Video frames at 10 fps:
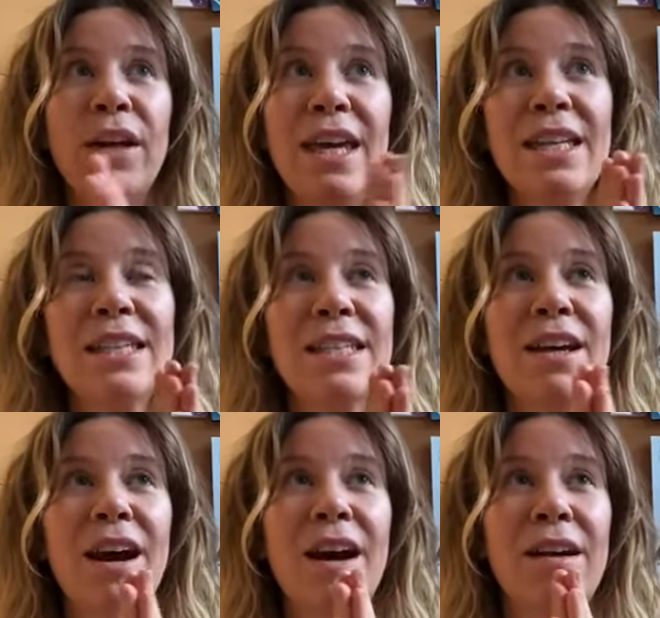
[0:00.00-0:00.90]
kids
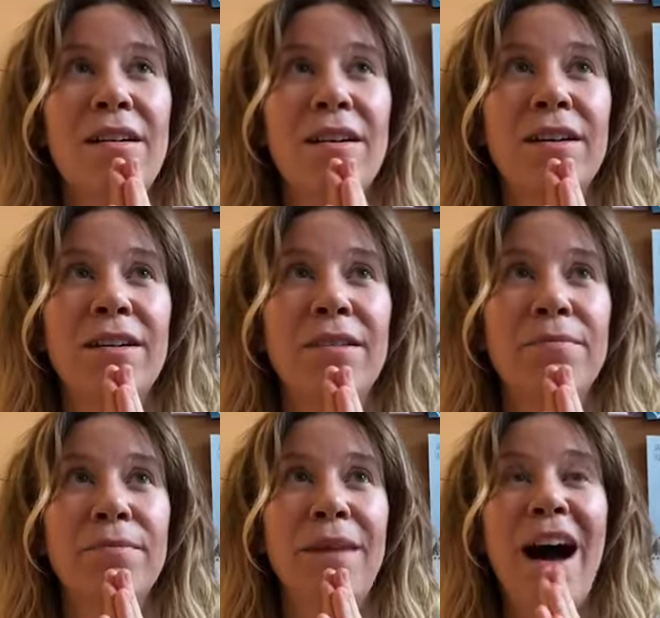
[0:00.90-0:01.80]
are
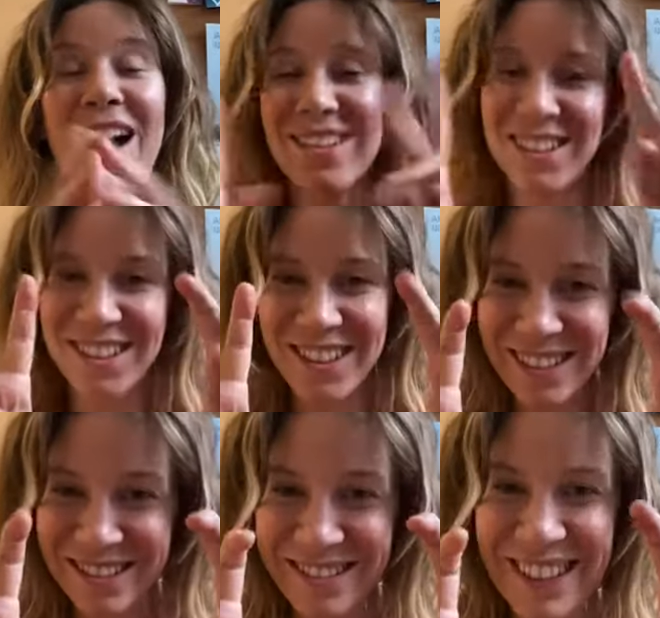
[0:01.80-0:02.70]
asked,
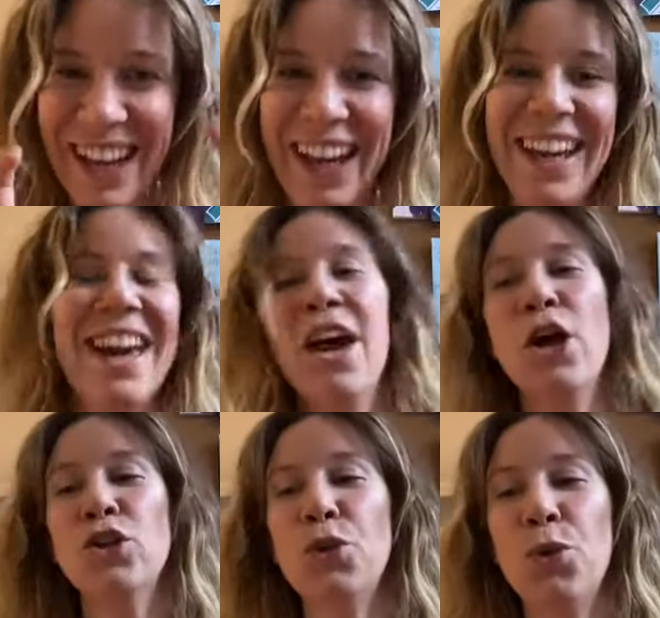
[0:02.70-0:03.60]
okay,
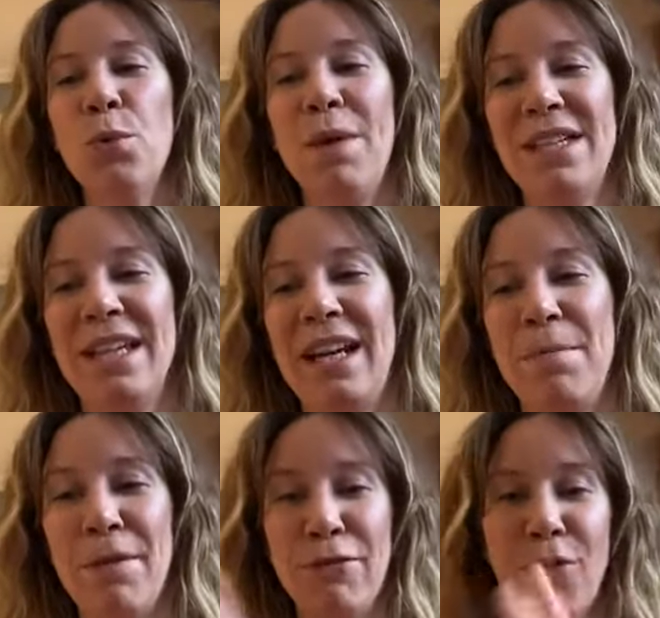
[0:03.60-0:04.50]
to
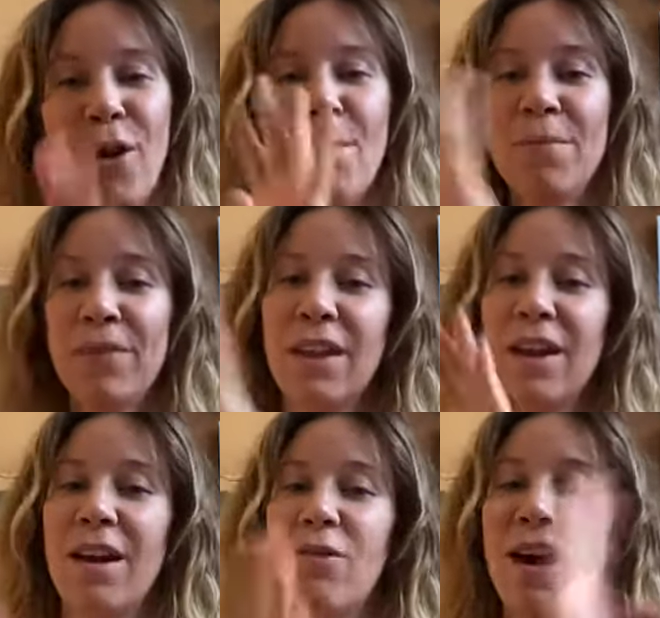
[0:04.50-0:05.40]
basically perform
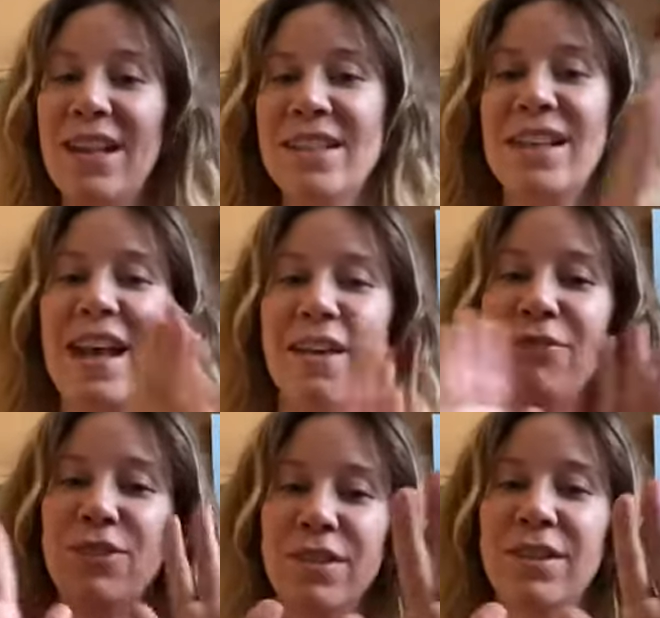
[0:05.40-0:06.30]
right and
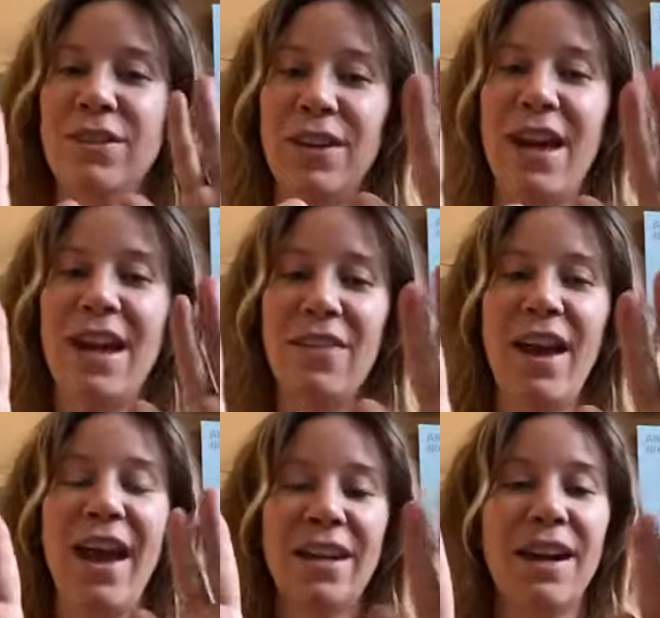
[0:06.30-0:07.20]
left, okay, in
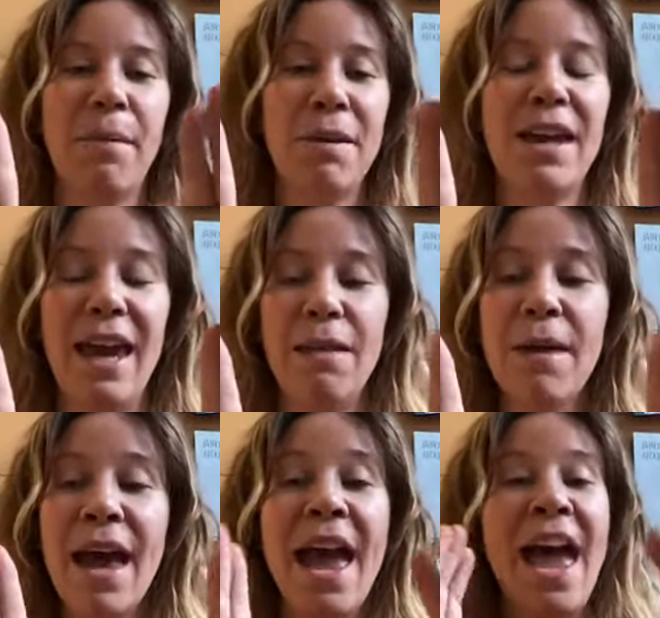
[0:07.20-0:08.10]
the hand clapping
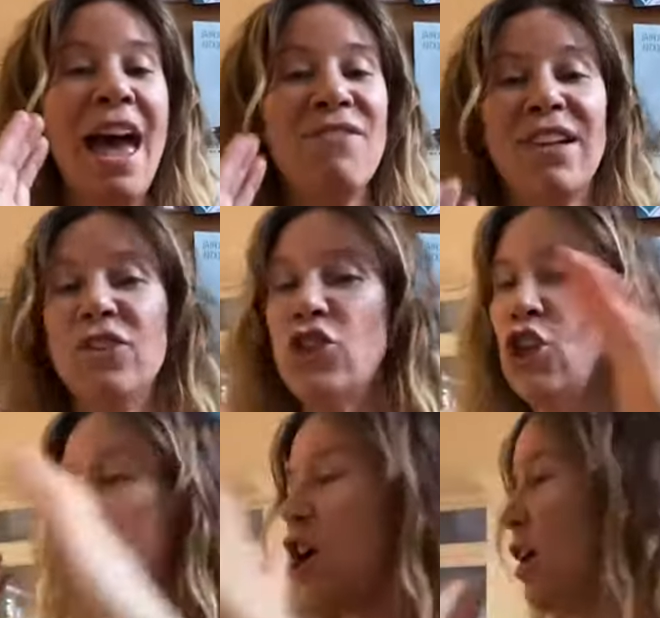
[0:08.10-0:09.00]
game, and then
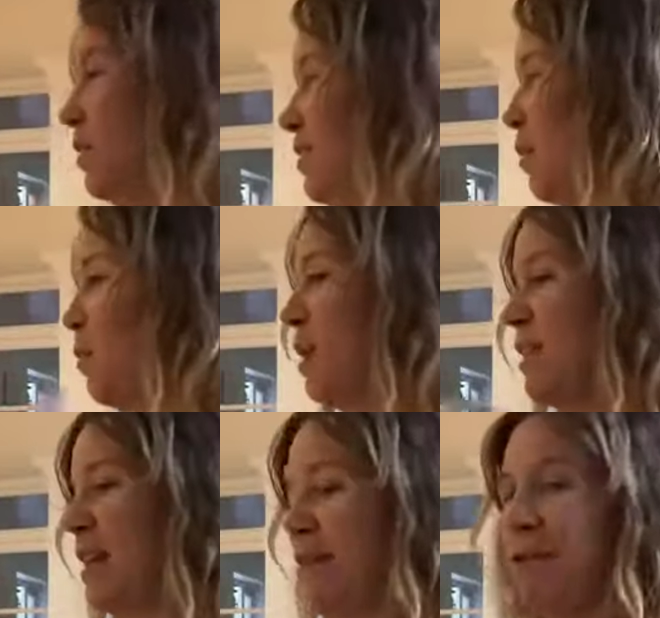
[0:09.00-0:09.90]
turn
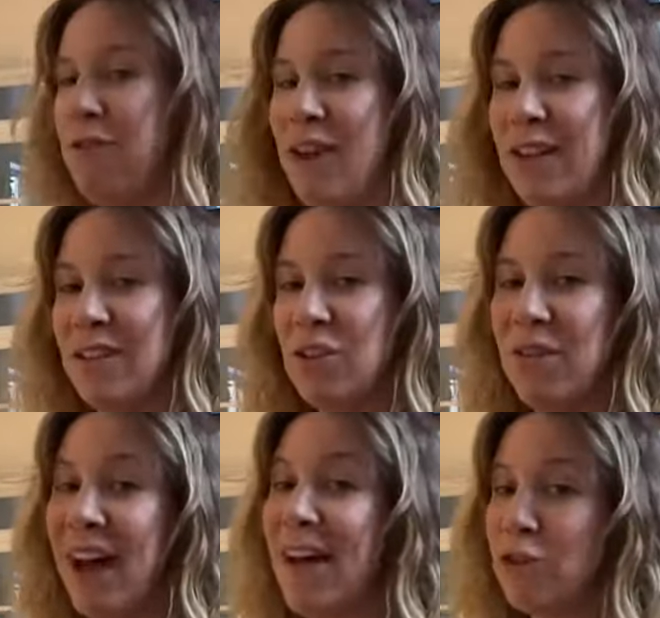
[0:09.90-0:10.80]
towards another friend. So
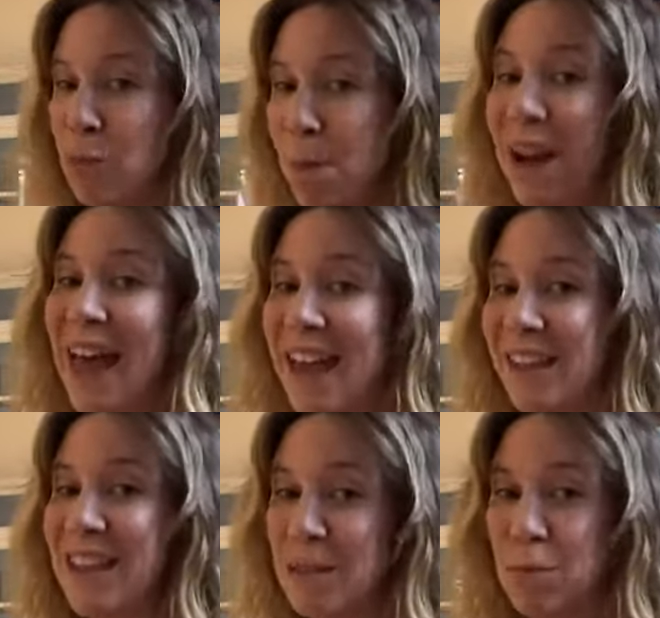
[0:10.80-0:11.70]
they have to
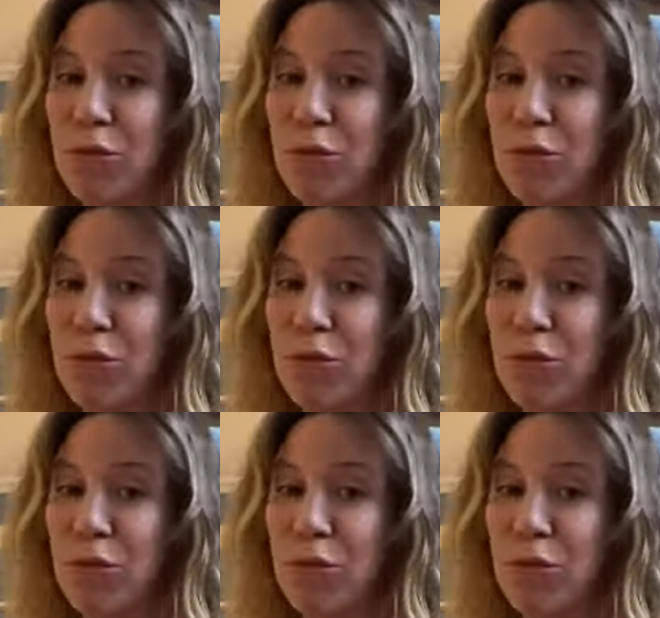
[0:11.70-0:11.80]
plan this